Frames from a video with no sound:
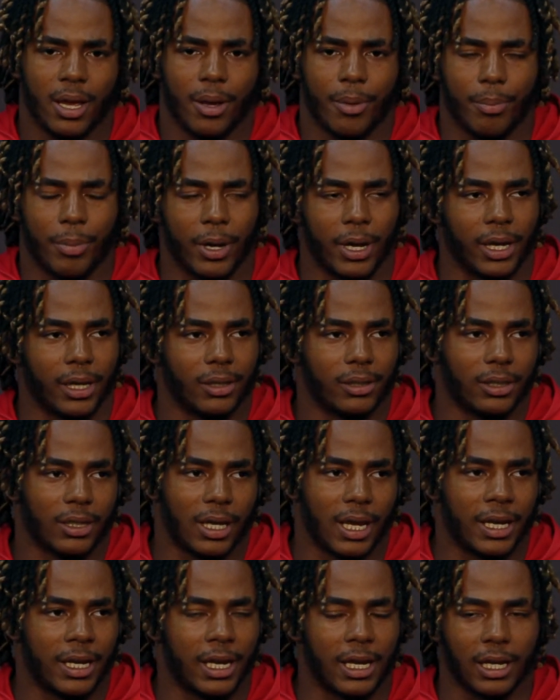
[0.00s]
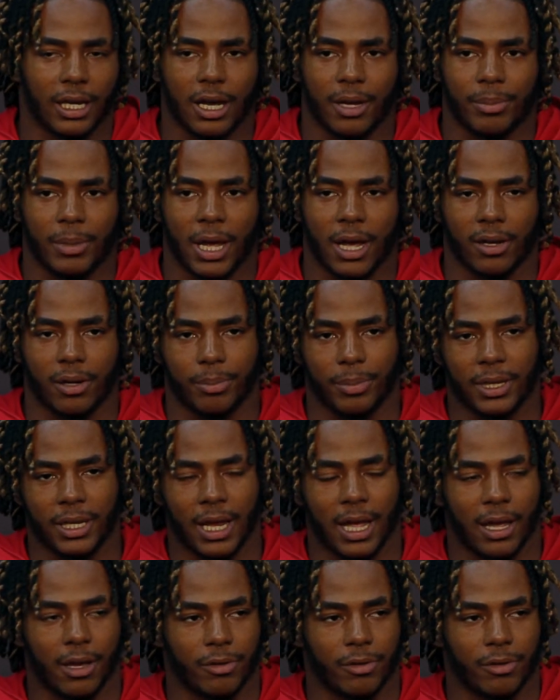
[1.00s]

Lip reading: But it didn't come down to be that.